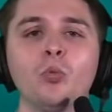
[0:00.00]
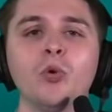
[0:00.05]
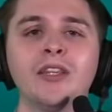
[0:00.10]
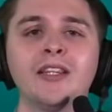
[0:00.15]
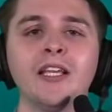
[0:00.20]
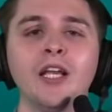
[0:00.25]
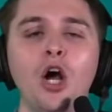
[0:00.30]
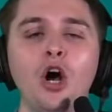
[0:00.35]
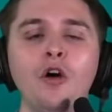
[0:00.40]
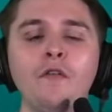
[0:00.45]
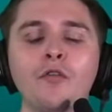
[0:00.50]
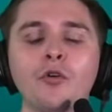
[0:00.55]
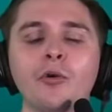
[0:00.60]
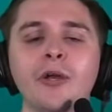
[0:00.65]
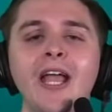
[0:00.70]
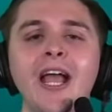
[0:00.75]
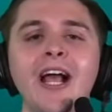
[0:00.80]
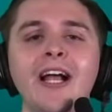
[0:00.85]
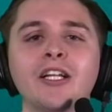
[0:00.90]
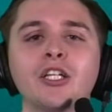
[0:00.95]
with the
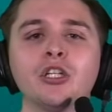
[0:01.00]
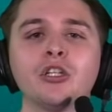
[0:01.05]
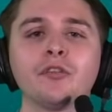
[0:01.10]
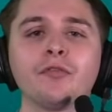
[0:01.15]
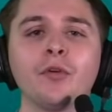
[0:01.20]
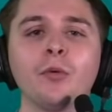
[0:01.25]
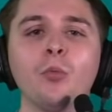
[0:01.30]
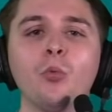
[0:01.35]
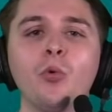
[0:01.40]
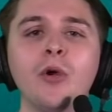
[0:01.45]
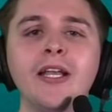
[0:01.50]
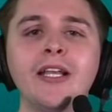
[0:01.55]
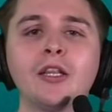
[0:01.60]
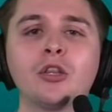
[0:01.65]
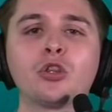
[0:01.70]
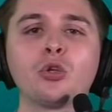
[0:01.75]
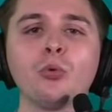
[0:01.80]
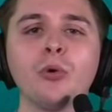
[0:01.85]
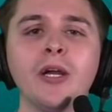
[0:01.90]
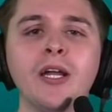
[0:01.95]
overreactions from week
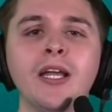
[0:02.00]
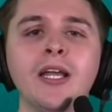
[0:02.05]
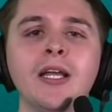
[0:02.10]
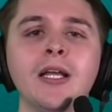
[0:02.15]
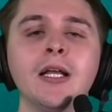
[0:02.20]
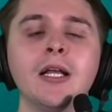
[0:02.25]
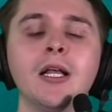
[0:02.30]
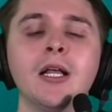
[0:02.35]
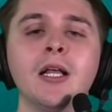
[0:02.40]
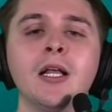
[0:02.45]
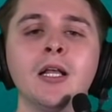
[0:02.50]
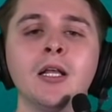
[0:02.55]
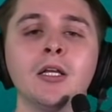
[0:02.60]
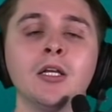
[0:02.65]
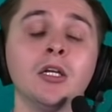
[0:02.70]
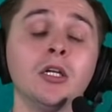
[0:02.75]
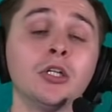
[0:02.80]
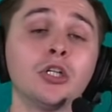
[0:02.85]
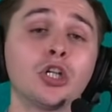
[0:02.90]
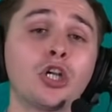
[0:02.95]
three,
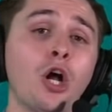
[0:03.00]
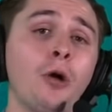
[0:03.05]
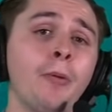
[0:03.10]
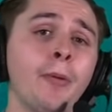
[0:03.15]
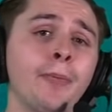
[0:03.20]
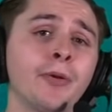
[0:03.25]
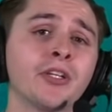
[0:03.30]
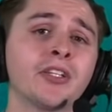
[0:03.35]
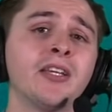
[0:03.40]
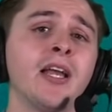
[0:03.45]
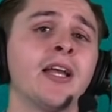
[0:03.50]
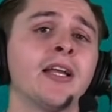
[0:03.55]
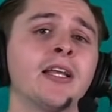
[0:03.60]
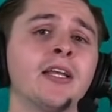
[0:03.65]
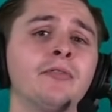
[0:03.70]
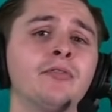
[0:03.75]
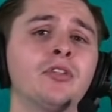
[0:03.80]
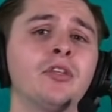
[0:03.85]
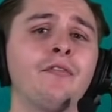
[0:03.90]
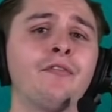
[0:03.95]
Jacoby Brissett
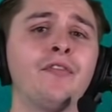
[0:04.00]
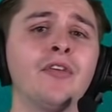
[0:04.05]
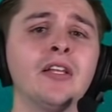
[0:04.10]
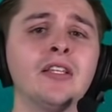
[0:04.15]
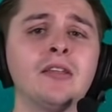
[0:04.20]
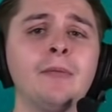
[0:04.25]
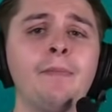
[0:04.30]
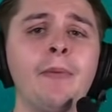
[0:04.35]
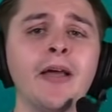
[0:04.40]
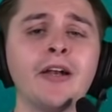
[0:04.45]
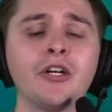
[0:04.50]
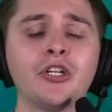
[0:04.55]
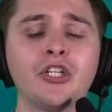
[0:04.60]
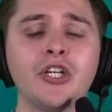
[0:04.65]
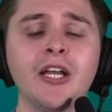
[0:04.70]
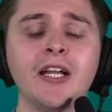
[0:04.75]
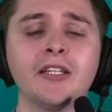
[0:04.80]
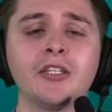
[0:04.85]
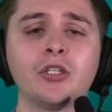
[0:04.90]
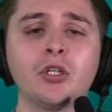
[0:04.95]
gives the Fins a better
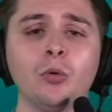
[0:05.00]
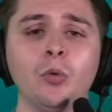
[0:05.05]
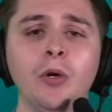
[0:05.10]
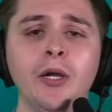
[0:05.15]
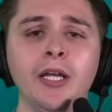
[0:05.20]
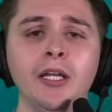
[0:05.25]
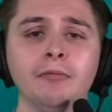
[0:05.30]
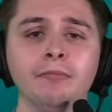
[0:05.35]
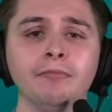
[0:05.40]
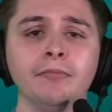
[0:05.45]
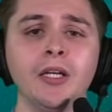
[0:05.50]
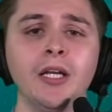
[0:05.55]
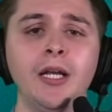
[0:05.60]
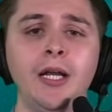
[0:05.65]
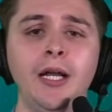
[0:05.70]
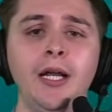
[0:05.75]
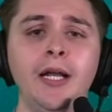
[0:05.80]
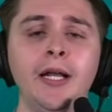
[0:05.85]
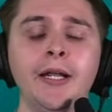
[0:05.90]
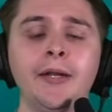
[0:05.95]
chance to win.
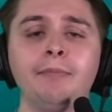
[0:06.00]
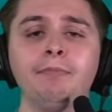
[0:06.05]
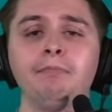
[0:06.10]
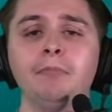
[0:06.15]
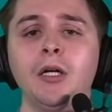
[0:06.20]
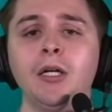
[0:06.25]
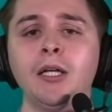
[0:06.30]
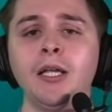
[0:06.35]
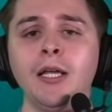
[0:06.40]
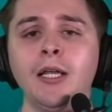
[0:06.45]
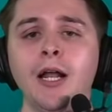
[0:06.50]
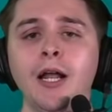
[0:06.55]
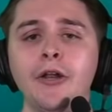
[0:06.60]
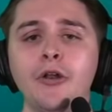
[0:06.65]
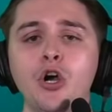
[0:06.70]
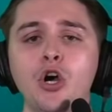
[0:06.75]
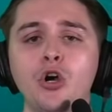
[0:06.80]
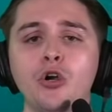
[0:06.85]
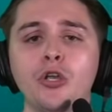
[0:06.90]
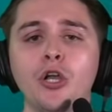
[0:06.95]
And again, I
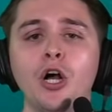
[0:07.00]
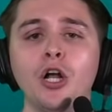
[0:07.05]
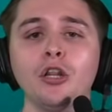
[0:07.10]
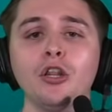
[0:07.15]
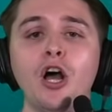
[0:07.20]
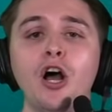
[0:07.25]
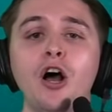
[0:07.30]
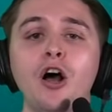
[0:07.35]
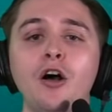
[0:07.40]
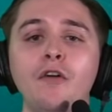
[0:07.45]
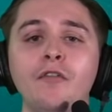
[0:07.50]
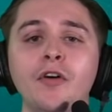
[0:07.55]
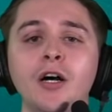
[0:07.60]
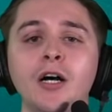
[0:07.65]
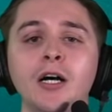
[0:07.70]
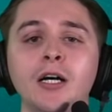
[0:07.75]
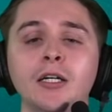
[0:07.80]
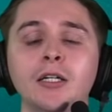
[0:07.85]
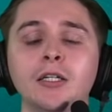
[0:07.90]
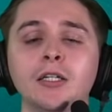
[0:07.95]
know y'all love
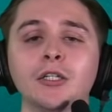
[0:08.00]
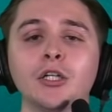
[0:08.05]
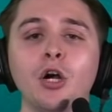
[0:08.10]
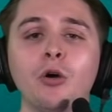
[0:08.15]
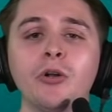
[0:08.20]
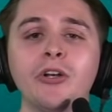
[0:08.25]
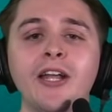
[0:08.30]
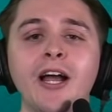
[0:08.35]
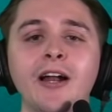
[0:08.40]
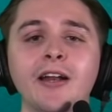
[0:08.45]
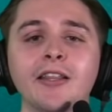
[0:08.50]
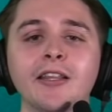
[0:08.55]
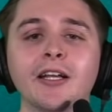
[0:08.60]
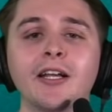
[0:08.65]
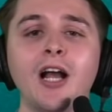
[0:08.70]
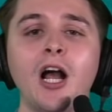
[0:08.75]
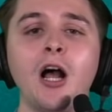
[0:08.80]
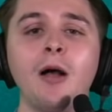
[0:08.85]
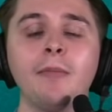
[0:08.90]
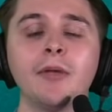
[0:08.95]
uh, going down in the
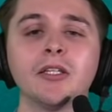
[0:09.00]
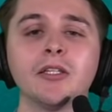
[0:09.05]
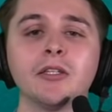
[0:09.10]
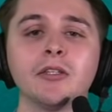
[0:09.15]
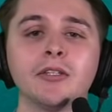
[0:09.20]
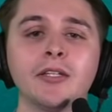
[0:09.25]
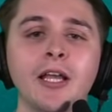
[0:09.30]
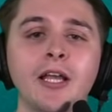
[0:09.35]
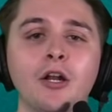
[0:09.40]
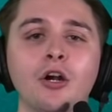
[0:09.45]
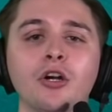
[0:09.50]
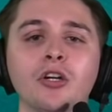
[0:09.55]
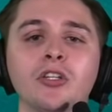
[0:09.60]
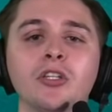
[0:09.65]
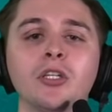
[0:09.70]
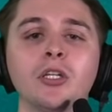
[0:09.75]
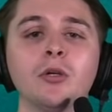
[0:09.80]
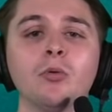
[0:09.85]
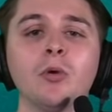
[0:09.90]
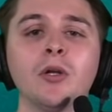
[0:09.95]
comments and saying,
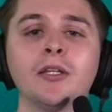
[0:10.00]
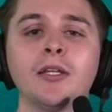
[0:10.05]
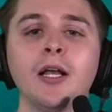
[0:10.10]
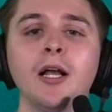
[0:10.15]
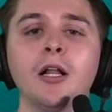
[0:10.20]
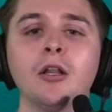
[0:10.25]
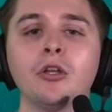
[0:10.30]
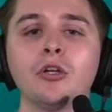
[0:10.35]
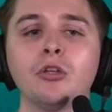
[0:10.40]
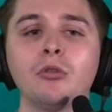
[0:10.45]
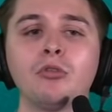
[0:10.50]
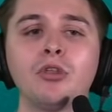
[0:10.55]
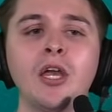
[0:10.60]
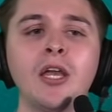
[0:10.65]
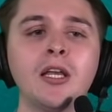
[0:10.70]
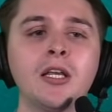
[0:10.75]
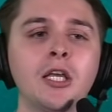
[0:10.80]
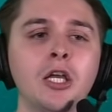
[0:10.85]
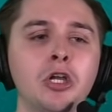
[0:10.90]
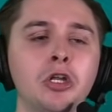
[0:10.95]
RC, what the hell are you
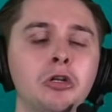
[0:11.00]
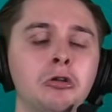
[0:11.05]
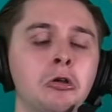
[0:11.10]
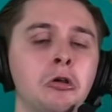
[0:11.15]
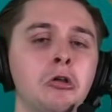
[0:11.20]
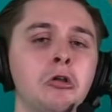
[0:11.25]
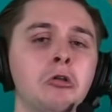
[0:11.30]
thinking?